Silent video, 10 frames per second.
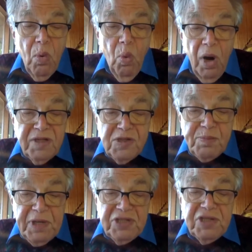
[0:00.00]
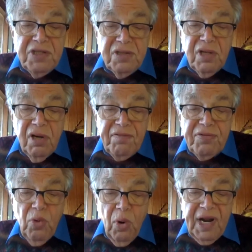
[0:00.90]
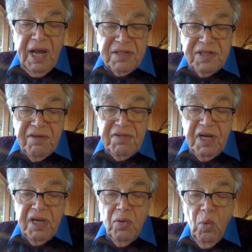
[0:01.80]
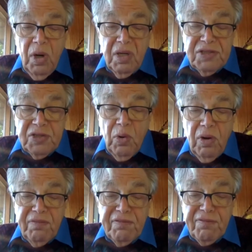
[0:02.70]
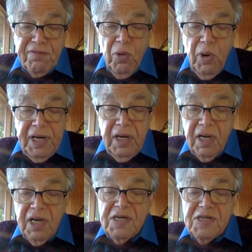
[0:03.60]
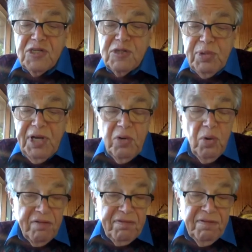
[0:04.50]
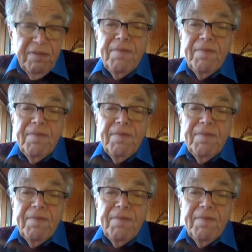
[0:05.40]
one species of thought activity was, quote from Freud, split off,